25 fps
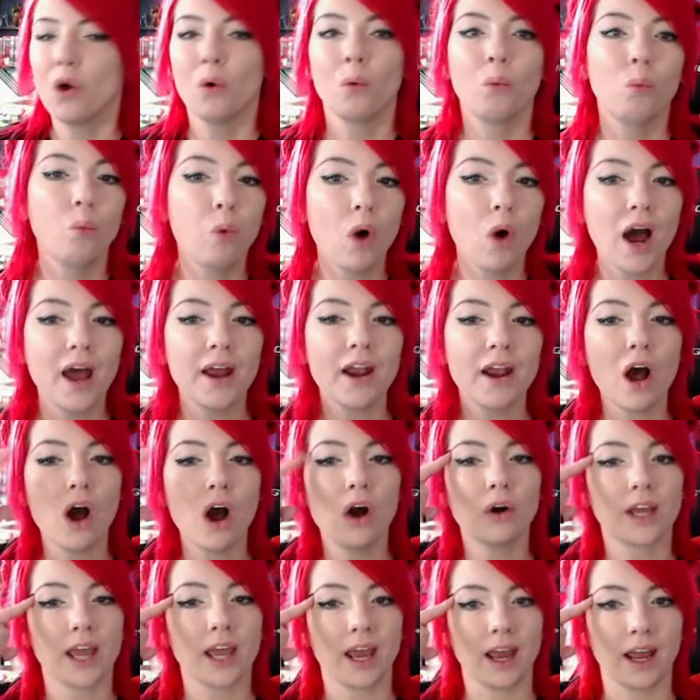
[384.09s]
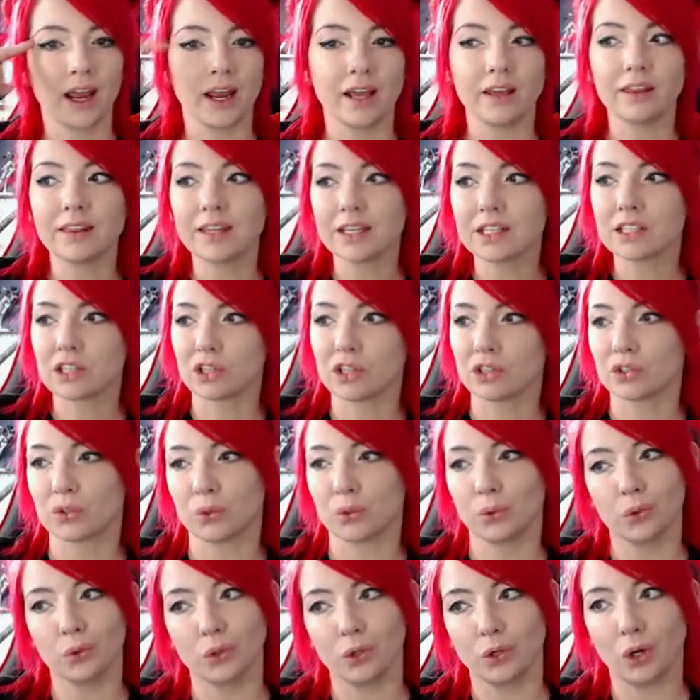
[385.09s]
What? Okay, this is
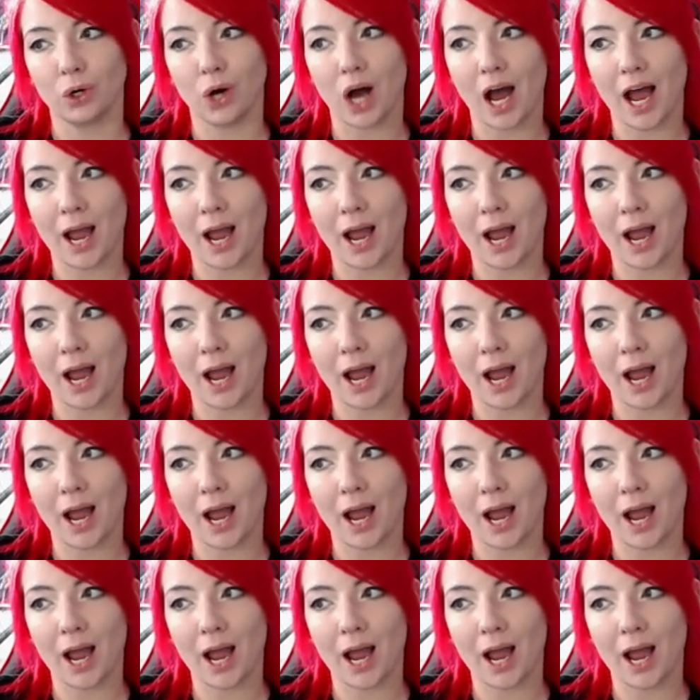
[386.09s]
cool.